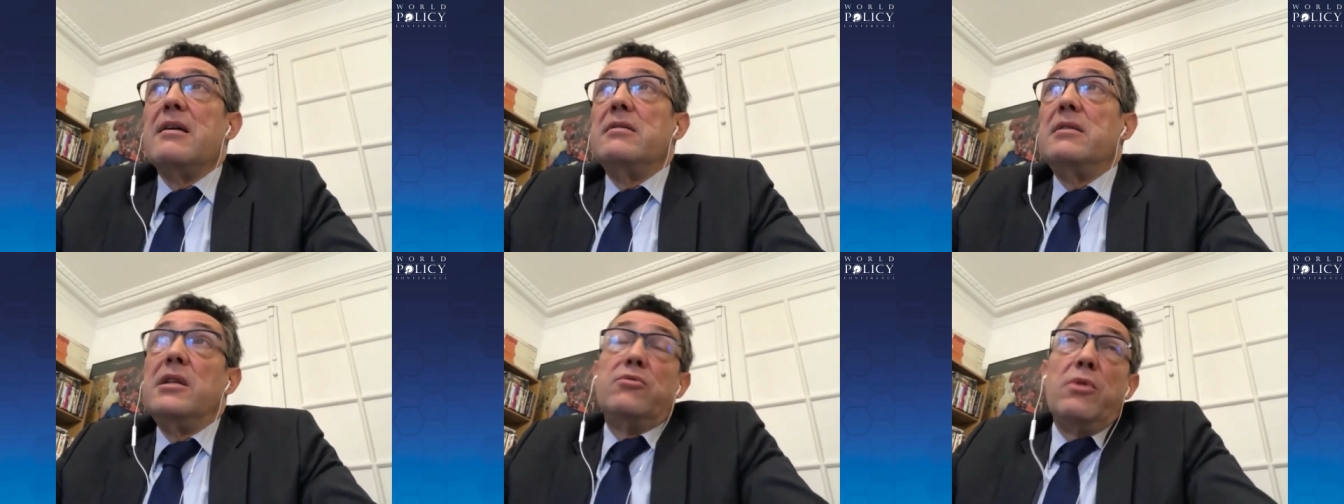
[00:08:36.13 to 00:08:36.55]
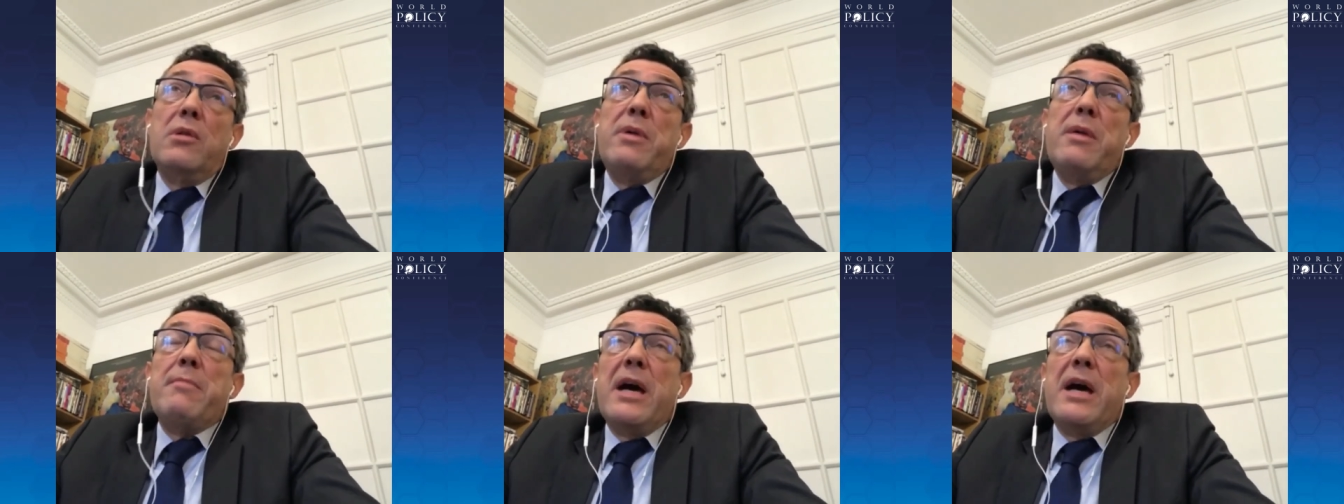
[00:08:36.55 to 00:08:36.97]
This will
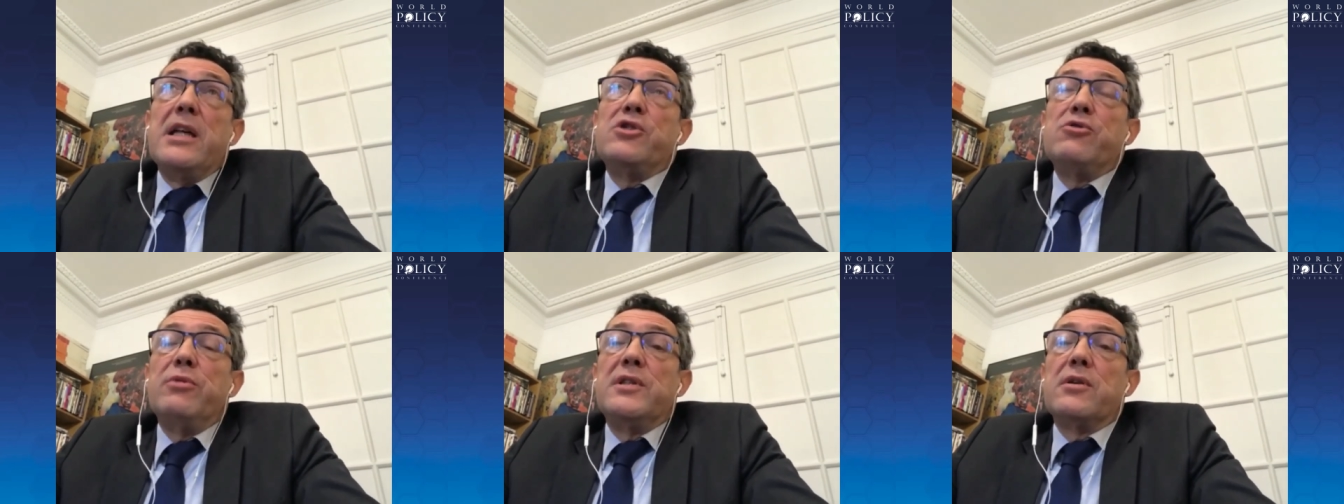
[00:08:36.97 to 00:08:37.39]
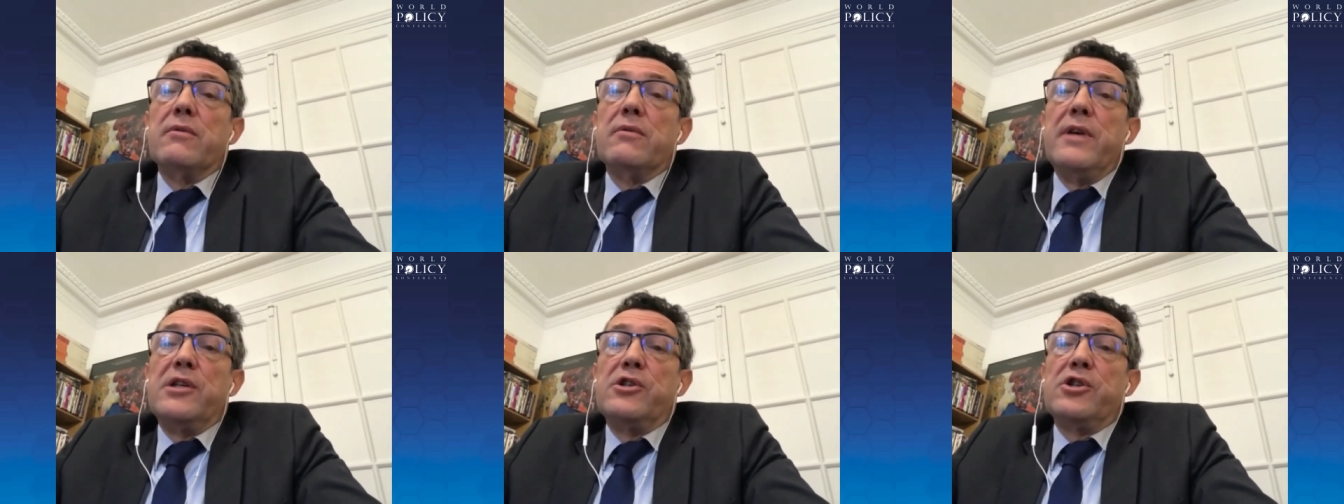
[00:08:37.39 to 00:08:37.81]
be managed with
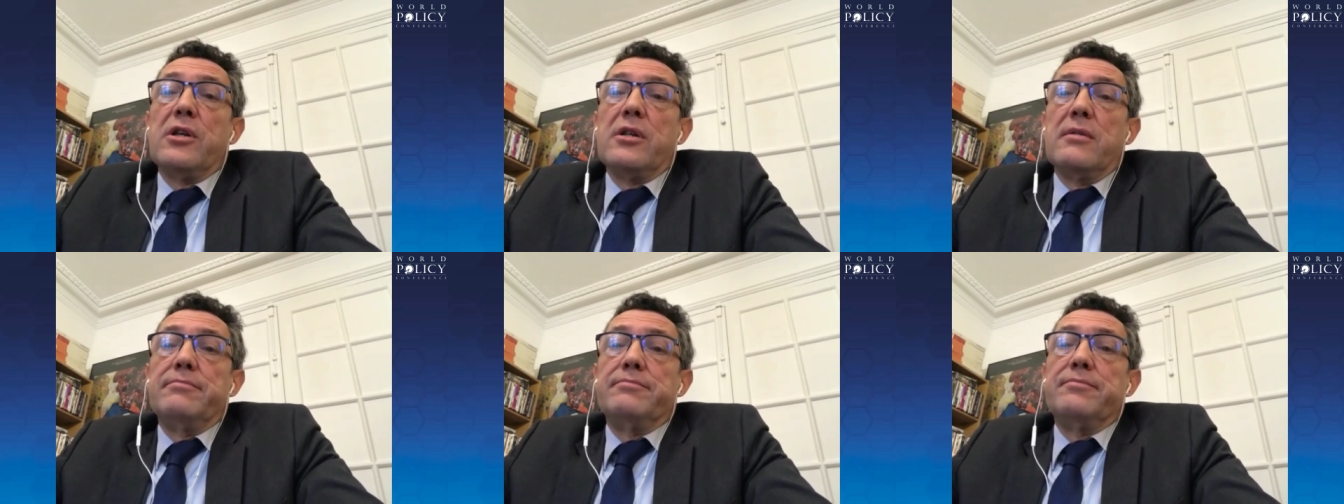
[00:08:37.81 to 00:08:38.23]
conviction.